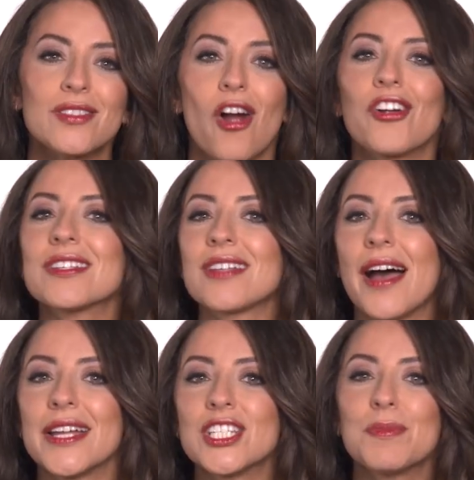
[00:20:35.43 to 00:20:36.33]
are
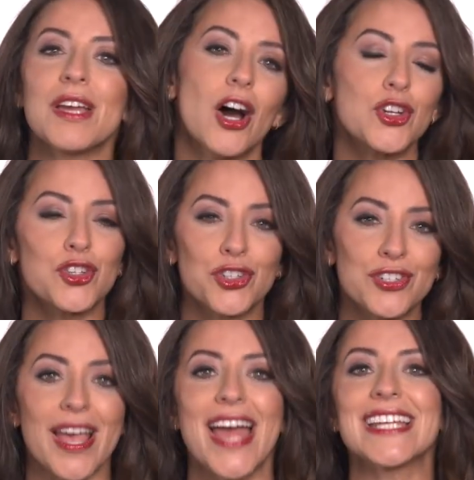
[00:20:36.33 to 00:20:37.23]
designed to be
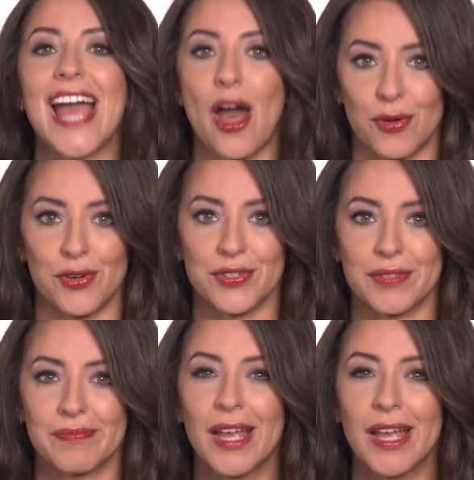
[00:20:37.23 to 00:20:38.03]
hunters and gatherers.